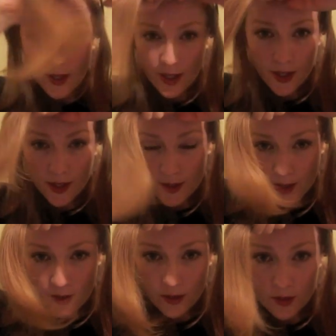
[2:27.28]
and
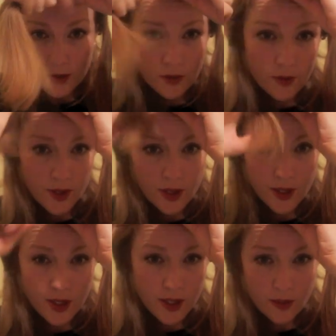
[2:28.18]
I'll
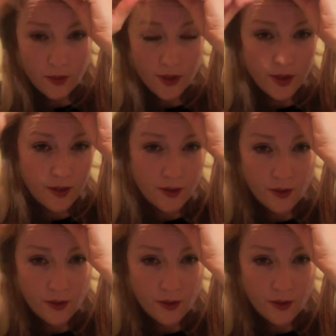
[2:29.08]
twist this one